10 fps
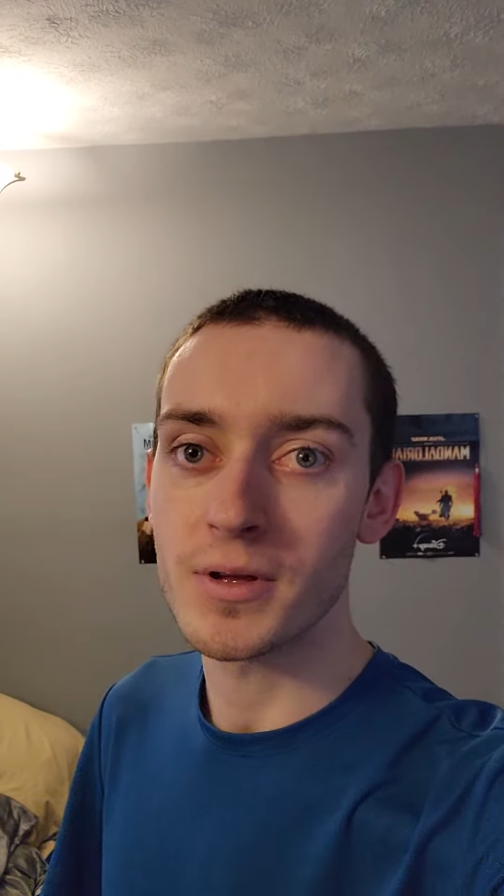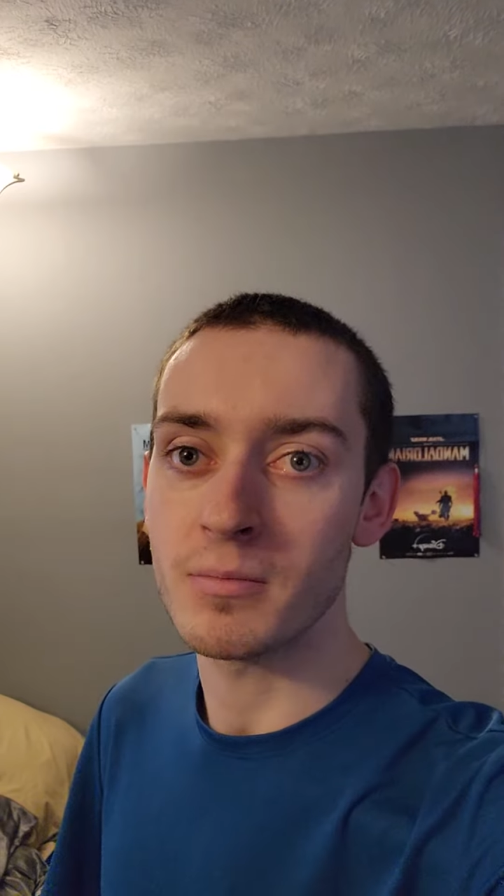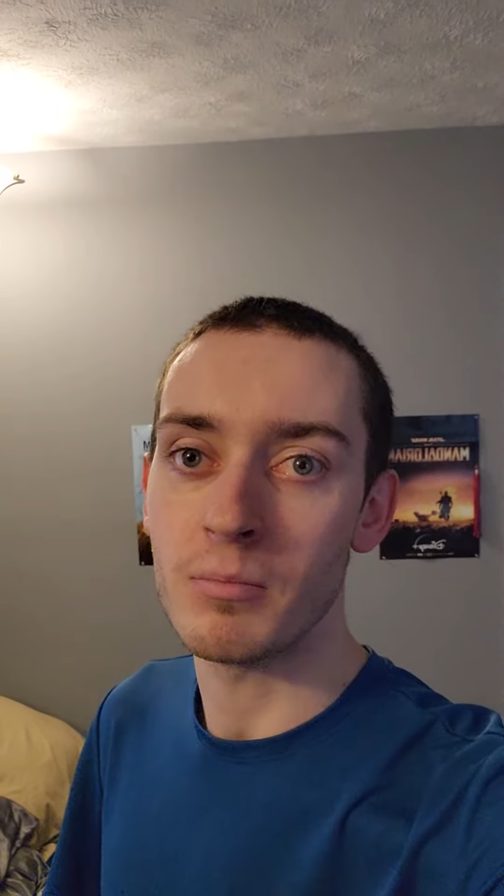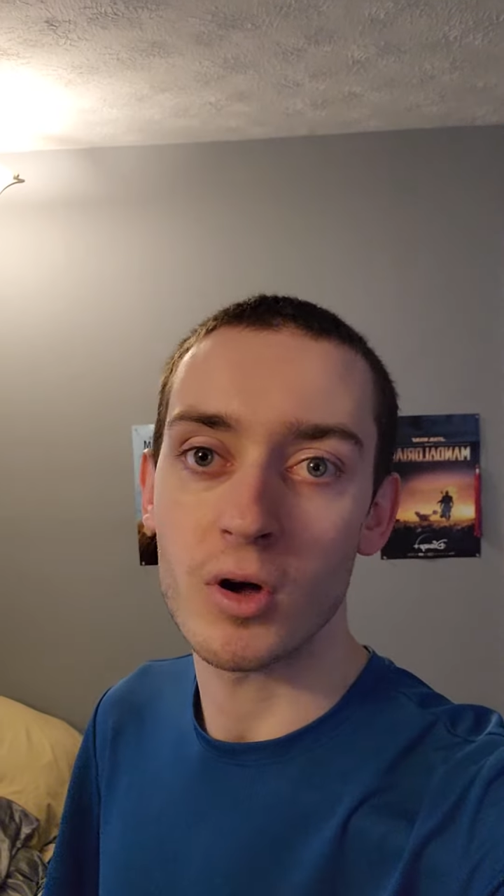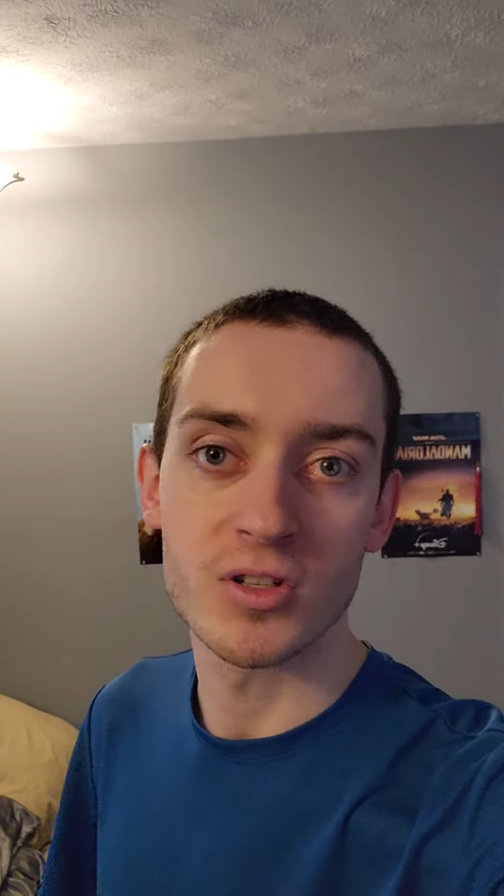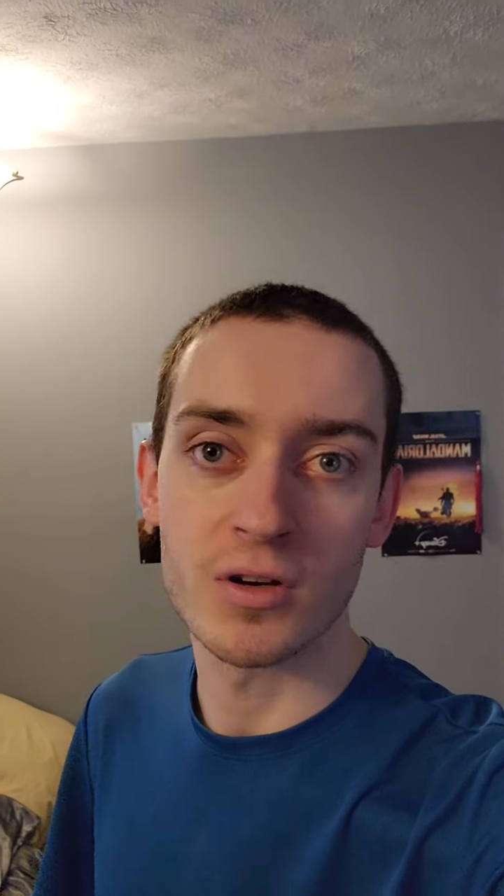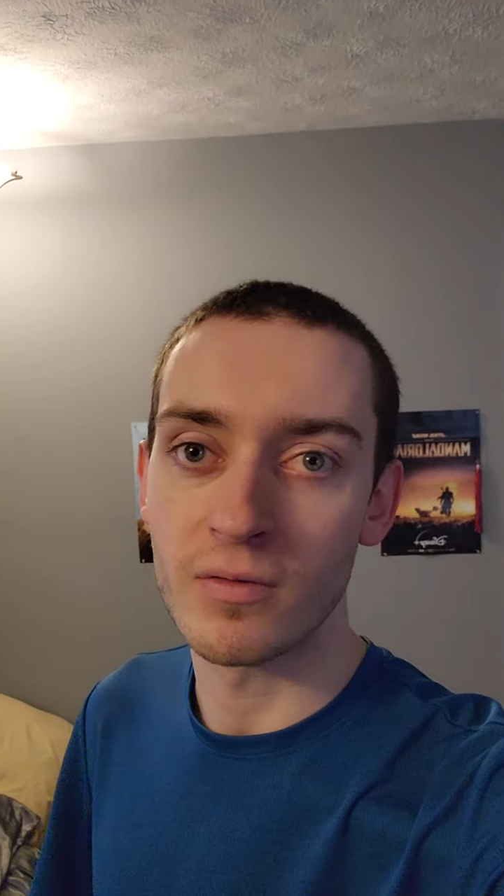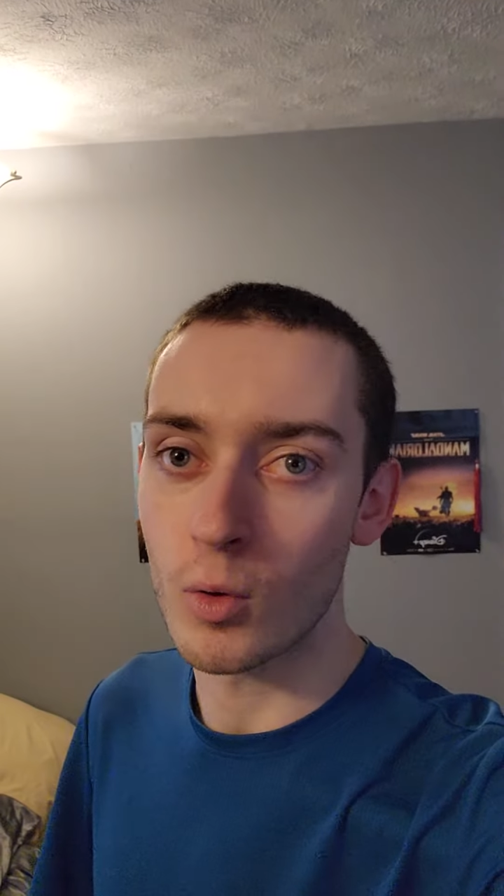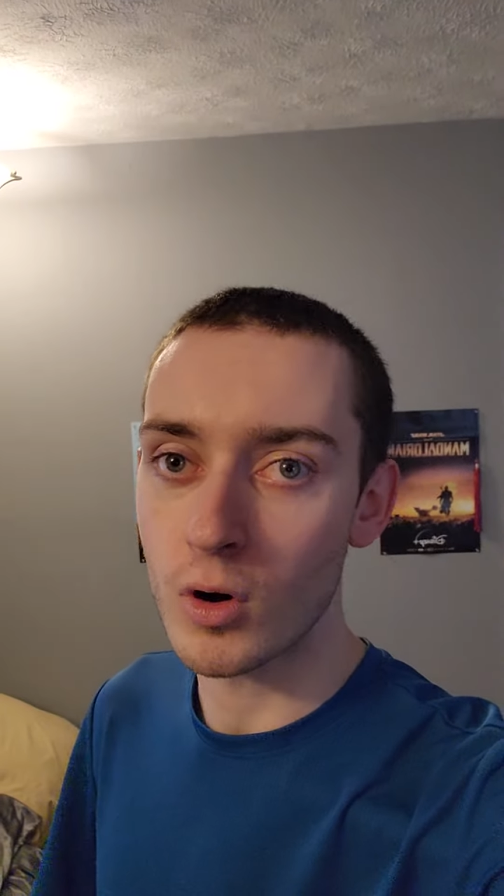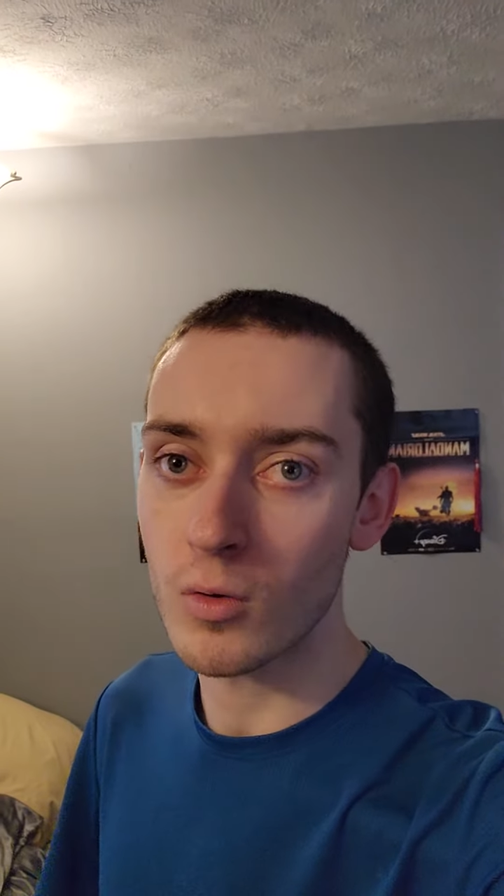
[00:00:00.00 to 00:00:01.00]
in Balto
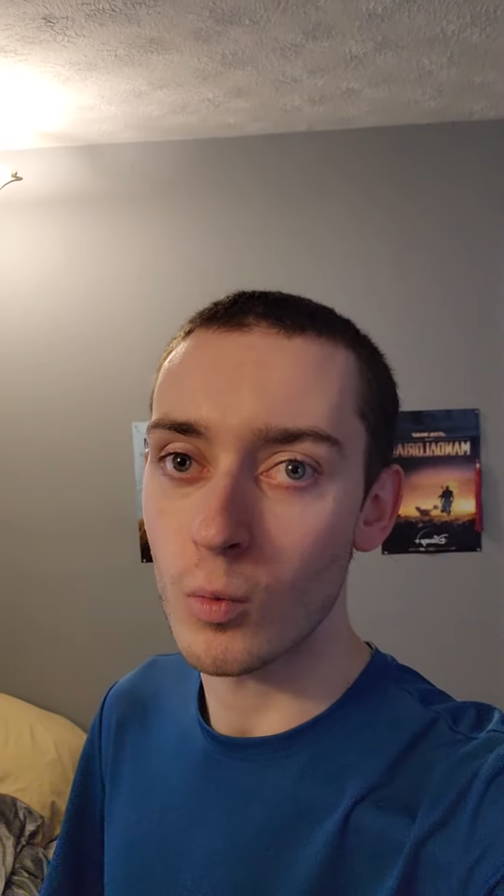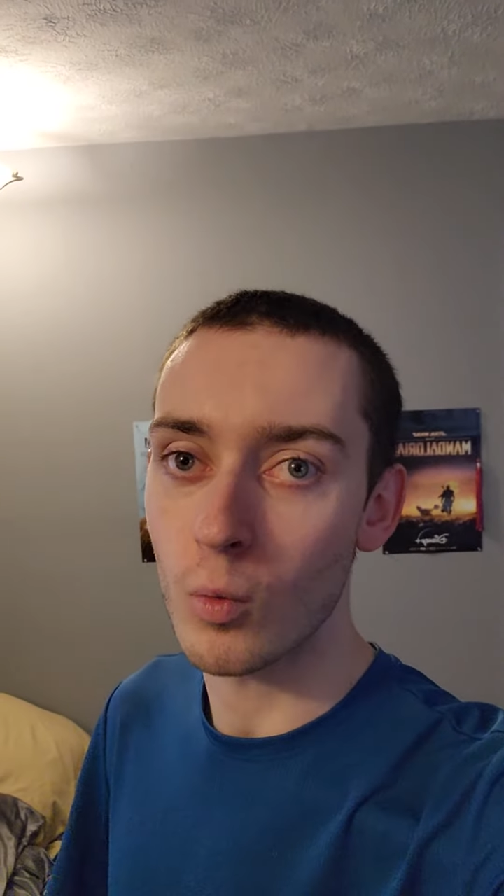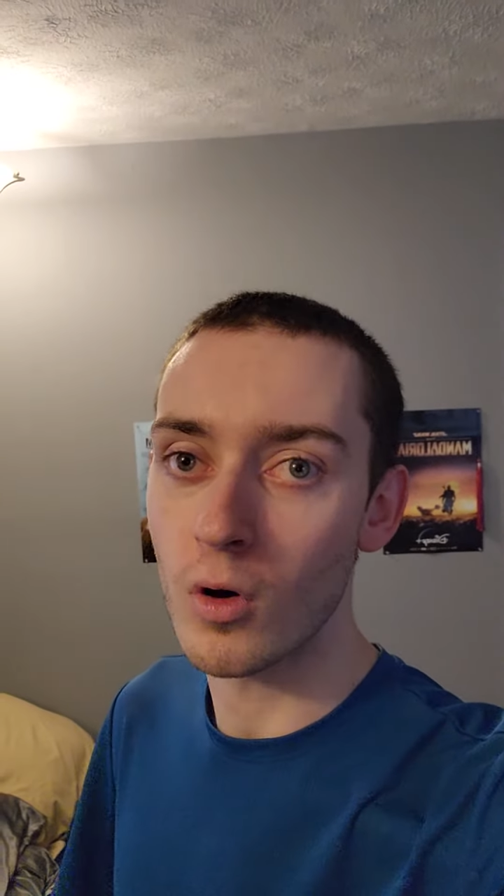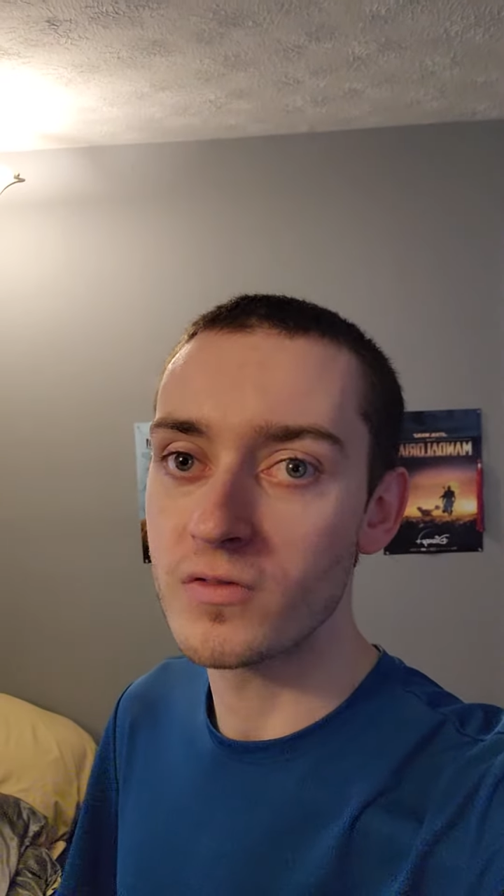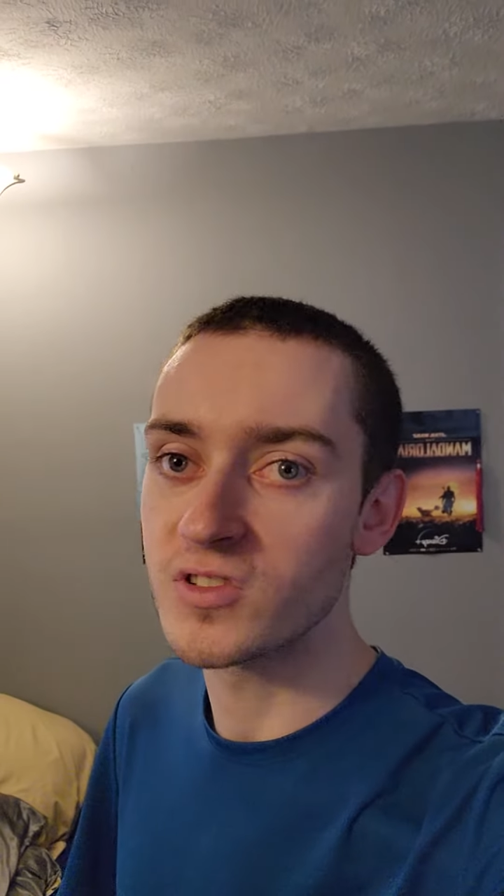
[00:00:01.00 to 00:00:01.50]
4 Wolf's